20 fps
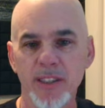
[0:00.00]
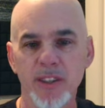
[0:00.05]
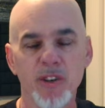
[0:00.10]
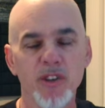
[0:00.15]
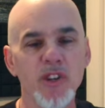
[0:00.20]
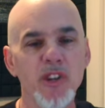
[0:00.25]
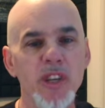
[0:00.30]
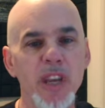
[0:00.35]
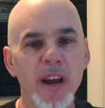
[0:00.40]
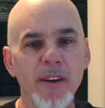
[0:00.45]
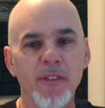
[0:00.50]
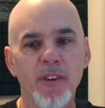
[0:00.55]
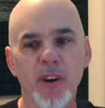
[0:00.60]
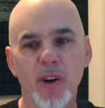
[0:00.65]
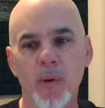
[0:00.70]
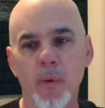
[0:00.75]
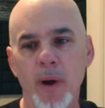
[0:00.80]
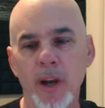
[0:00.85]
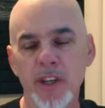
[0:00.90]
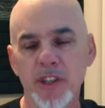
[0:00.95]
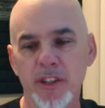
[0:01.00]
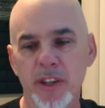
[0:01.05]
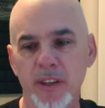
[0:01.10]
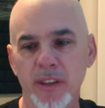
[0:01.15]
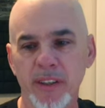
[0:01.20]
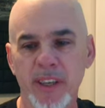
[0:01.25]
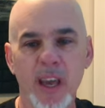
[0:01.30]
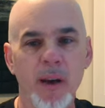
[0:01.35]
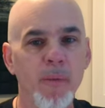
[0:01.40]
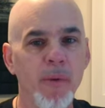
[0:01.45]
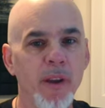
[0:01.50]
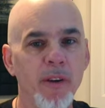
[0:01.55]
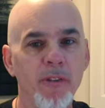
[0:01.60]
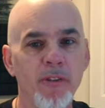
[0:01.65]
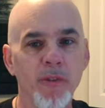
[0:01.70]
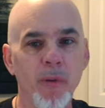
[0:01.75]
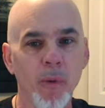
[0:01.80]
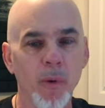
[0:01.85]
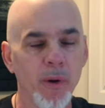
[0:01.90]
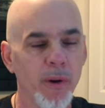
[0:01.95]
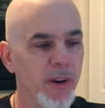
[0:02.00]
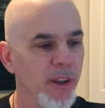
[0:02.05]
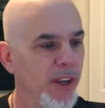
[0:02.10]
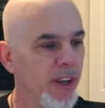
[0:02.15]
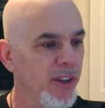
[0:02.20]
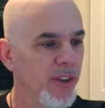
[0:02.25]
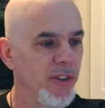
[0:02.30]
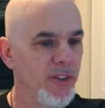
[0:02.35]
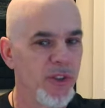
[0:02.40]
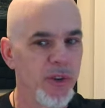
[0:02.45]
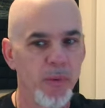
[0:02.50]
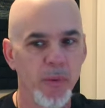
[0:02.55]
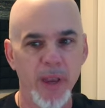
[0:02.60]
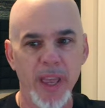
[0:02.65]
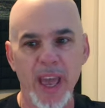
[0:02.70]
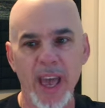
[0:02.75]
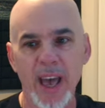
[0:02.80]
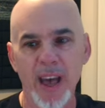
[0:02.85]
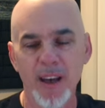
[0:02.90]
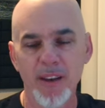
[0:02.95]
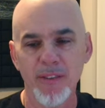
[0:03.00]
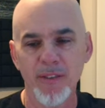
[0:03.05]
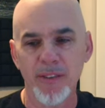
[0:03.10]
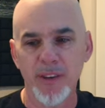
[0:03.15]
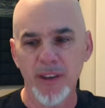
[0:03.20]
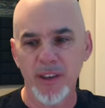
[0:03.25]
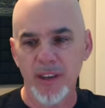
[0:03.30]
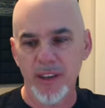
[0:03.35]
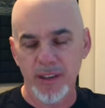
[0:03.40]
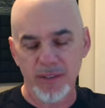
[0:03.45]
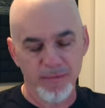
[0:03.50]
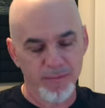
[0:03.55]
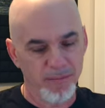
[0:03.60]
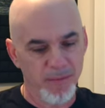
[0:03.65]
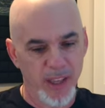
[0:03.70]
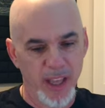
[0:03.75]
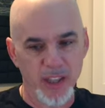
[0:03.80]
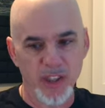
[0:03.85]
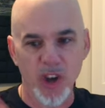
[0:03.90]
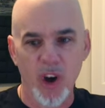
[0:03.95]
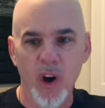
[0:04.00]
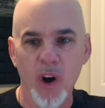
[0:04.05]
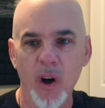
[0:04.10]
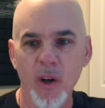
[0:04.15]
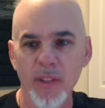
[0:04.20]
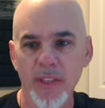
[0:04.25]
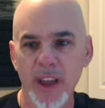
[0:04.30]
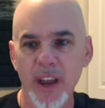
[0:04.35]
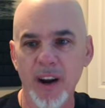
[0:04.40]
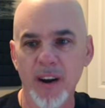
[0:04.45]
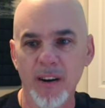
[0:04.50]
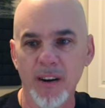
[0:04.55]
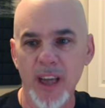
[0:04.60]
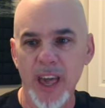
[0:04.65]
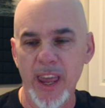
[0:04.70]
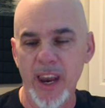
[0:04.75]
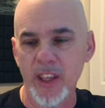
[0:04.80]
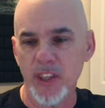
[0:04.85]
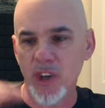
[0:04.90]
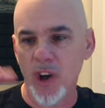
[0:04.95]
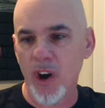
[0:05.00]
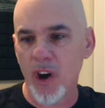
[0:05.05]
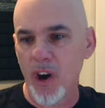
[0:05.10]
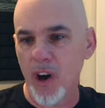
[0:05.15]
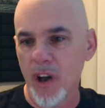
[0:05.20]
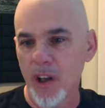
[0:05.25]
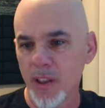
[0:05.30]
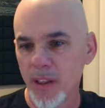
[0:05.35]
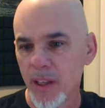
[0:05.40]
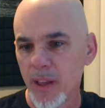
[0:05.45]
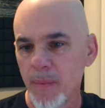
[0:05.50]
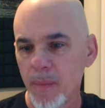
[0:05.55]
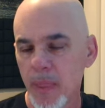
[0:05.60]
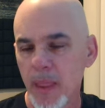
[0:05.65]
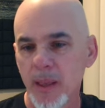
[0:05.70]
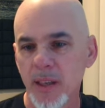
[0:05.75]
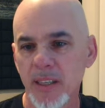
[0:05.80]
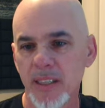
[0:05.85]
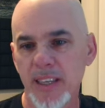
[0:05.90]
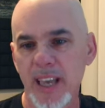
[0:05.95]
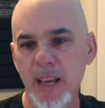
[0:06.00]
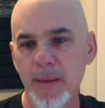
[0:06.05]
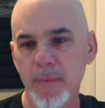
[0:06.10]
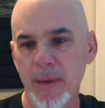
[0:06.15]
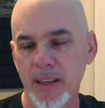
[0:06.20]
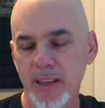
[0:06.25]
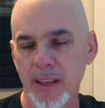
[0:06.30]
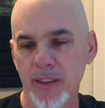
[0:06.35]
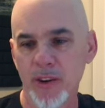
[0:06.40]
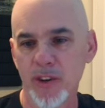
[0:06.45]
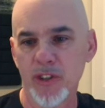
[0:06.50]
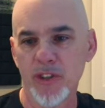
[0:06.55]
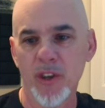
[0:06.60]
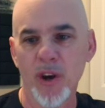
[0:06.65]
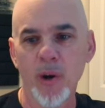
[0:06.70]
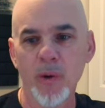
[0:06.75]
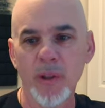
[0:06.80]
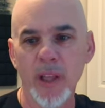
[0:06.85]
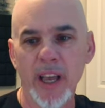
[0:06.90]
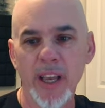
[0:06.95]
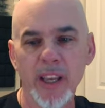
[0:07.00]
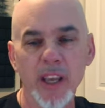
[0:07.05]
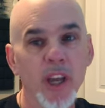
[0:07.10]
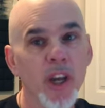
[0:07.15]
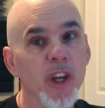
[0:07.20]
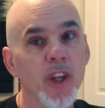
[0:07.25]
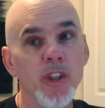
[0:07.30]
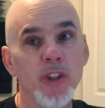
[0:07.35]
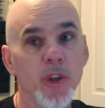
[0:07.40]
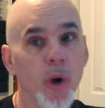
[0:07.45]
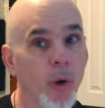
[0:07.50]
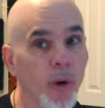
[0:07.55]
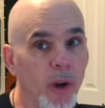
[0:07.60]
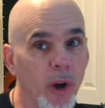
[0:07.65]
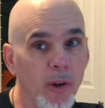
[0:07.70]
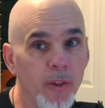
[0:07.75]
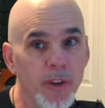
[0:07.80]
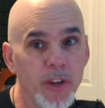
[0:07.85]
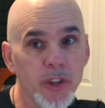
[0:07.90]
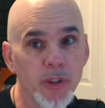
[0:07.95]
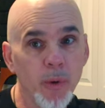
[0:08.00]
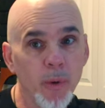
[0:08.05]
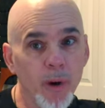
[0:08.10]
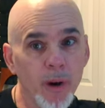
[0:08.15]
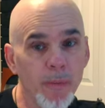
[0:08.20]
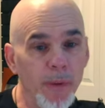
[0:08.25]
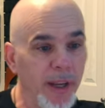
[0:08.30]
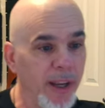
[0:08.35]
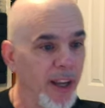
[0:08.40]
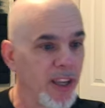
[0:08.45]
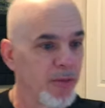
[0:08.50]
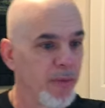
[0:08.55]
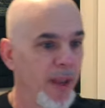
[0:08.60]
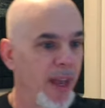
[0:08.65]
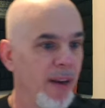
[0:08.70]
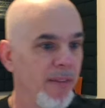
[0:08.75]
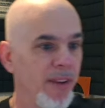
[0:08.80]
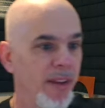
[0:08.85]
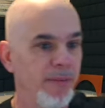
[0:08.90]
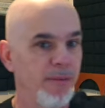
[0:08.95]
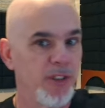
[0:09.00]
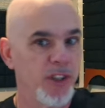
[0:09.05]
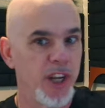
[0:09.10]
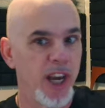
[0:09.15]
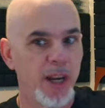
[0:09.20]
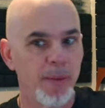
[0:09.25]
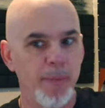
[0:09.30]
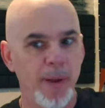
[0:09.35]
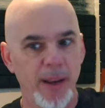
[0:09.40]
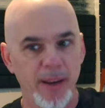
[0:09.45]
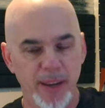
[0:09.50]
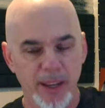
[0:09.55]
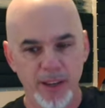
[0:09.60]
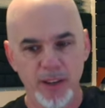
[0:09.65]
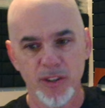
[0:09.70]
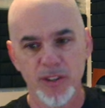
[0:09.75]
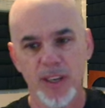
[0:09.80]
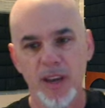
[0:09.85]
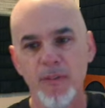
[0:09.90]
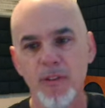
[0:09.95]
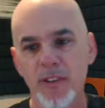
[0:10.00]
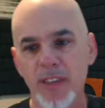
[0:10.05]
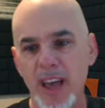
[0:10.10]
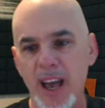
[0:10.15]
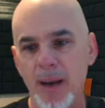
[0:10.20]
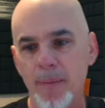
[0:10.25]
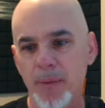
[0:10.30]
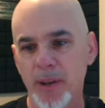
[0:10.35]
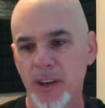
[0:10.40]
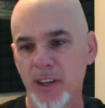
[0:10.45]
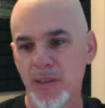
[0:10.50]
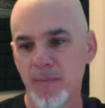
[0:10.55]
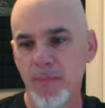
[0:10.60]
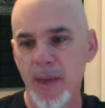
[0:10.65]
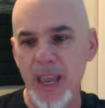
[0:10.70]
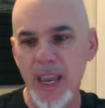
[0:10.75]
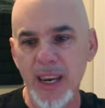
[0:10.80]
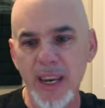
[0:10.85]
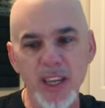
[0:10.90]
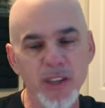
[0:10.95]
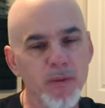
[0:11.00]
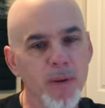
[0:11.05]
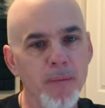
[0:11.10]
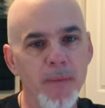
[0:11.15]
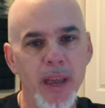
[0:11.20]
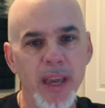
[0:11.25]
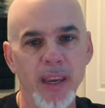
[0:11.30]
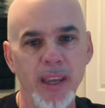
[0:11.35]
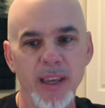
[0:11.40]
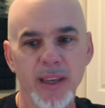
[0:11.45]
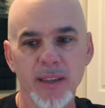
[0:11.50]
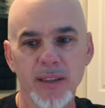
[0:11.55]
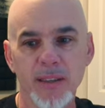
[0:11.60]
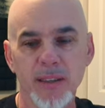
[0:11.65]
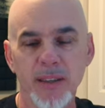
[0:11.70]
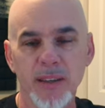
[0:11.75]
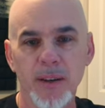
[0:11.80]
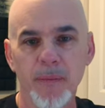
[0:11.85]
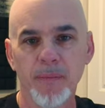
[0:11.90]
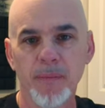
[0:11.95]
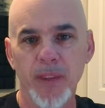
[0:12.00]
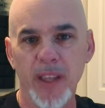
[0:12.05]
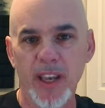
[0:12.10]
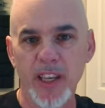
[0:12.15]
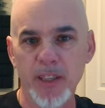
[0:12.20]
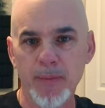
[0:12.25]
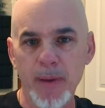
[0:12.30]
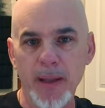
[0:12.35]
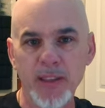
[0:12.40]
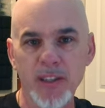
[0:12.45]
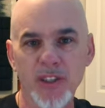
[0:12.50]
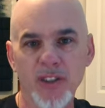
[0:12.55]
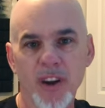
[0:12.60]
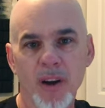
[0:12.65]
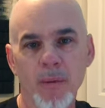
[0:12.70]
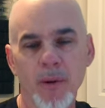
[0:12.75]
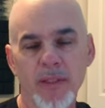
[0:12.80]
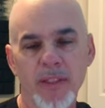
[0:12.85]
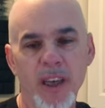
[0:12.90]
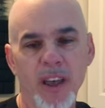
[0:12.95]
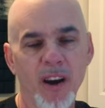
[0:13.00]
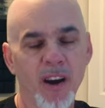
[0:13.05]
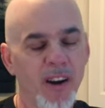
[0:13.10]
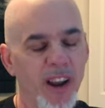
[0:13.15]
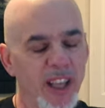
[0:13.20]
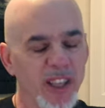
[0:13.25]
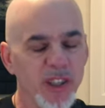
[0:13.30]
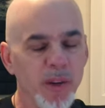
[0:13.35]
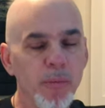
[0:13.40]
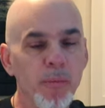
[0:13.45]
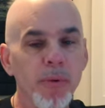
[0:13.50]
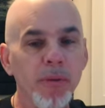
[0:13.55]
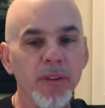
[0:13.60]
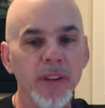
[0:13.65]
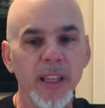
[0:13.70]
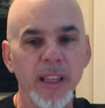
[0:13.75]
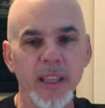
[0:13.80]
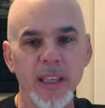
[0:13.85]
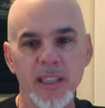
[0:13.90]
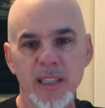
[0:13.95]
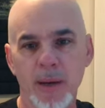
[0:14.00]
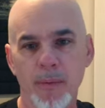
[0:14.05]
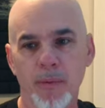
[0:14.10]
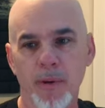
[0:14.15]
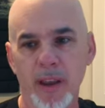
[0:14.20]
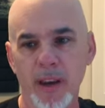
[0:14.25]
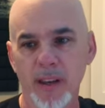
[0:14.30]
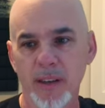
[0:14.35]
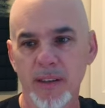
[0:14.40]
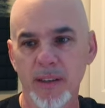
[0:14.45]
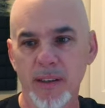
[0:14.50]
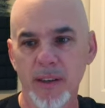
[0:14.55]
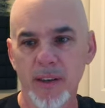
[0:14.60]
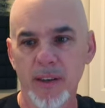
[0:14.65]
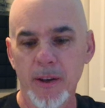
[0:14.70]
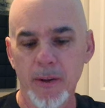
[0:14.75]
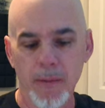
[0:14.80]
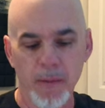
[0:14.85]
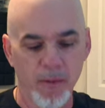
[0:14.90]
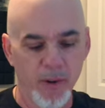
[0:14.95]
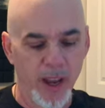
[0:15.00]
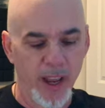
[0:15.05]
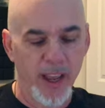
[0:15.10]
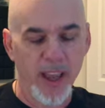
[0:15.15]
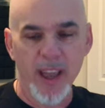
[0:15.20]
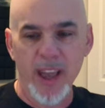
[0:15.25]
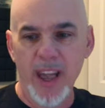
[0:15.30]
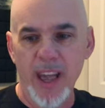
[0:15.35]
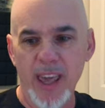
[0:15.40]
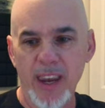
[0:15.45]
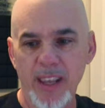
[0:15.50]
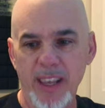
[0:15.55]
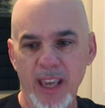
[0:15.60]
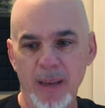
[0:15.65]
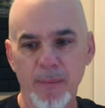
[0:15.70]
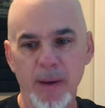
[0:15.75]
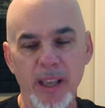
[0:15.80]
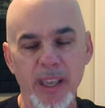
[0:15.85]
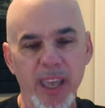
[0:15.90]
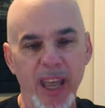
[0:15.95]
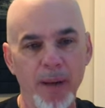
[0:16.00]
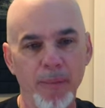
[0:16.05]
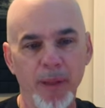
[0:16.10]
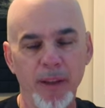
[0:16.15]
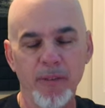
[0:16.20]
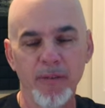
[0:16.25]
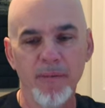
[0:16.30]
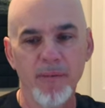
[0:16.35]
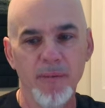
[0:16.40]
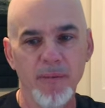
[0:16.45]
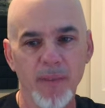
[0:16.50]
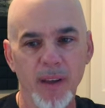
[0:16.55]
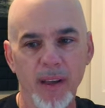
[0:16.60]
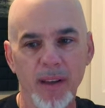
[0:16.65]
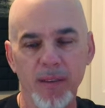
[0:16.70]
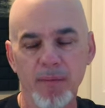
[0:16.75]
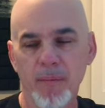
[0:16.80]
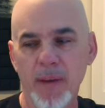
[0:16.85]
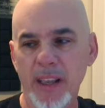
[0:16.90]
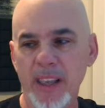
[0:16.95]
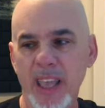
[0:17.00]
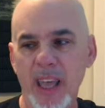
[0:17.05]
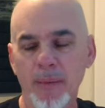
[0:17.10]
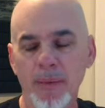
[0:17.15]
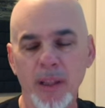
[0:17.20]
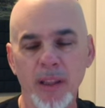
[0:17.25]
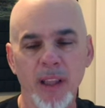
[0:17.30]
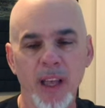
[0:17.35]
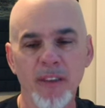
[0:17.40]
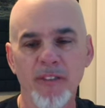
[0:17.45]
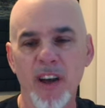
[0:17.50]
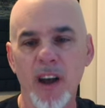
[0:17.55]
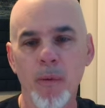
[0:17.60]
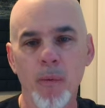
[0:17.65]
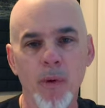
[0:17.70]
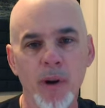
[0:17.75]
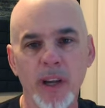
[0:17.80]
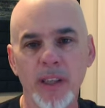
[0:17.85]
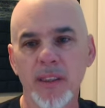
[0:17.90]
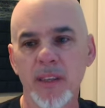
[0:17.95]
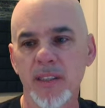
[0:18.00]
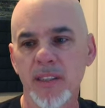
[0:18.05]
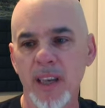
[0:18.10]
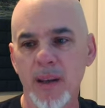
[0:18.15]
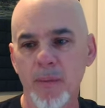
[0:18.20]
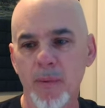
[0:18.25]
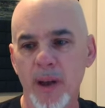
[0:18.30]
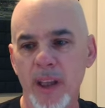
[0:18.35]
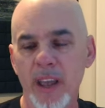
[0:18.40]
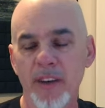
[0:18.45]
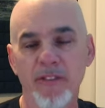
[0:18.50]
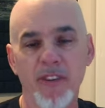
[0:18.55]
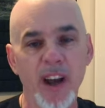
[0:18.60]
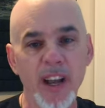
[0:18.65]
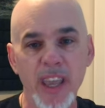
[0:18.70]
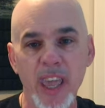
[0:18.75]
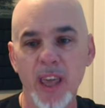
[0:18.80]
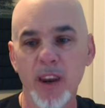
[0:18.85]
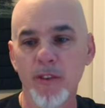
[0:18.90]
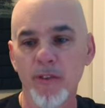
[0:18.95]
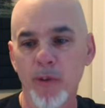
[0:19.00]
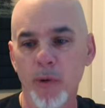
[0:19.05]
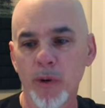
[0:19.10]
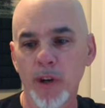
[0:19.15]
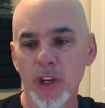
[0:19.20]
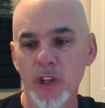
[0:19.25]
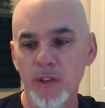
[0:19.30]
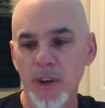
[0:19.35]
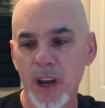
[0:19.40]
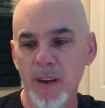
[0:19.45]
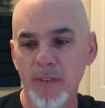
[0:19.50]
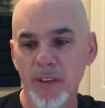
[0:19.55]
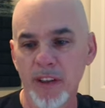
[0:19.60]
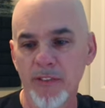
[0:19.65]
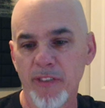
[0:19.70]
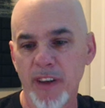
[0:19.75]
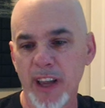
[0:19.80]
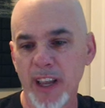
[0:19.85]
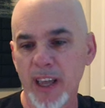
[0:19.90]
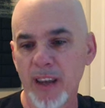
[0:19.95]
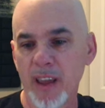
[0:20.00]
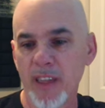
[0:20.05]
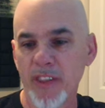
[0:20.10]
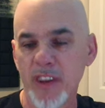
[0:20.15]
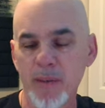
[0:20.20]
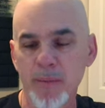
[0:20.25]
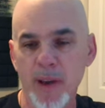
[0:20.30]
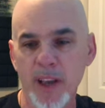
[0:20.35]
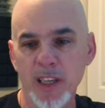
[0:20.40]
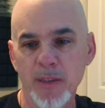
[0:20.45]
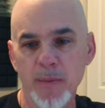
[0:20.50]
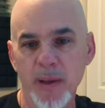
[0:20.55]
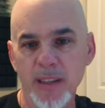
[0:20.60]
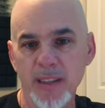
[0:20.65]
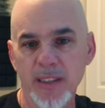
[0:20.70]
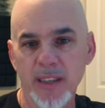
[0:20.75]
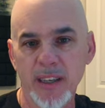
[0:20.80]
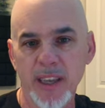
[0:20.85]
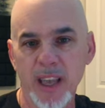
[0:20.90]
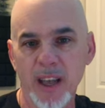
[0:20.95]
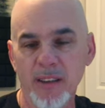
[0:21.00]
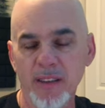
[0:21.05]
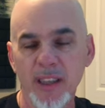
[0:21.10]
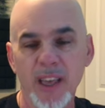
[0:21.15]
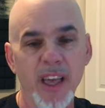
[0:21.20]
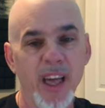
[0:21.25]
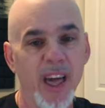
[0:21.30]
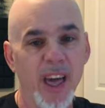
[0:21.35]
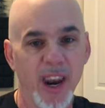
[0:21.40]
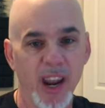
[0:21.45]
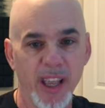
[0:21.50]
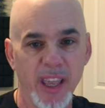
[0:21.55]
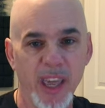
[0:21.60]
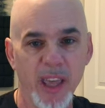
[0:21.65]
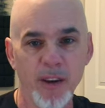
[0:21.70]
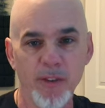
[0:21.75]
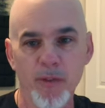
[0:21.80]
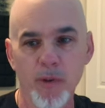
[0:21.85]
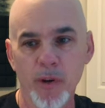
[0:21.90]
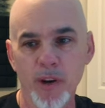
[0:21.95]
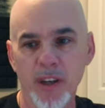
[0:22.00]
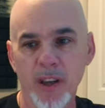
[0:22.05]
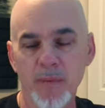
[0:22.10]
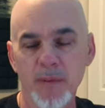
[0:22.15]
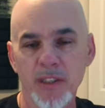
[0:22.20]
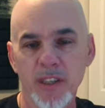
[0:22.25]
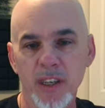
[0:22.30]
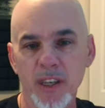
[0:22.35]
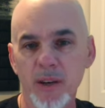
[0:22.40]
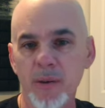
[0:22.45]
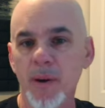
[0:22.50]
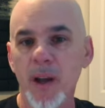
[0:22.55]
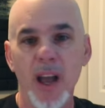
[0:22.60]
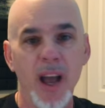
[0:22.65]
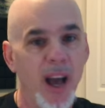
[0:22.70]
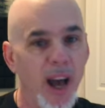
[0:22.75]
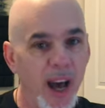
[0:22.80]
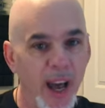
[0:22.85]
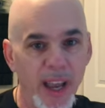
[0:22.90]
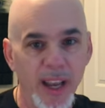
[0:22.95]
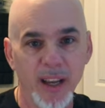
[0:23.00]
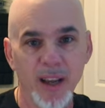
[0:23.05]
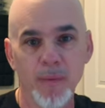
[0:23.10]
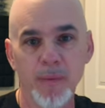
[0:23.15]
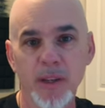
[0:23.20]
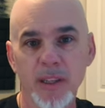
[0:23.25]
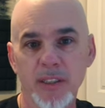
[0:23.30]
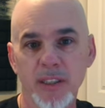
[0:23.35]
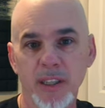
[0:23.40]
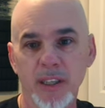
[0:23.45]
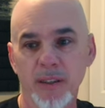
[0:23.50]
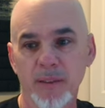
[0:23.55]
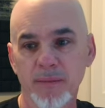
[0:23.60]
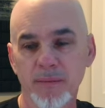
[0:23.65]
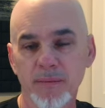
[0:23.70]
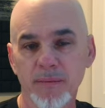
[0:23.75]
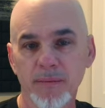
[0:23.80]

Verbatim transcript: There's never a question can we afford? Do we have? It's all there and it's all segmented. There's no like, don't go to the store because we have a check pending. There's never that because main is what main is. Expenses are what they are. It's completely separated, right? And again, my gambling my gambling life, I work it the same way. If I can't afford to travel, if I got nothing in my expenses account and I can't afford to come see you, I ain't coming to see you.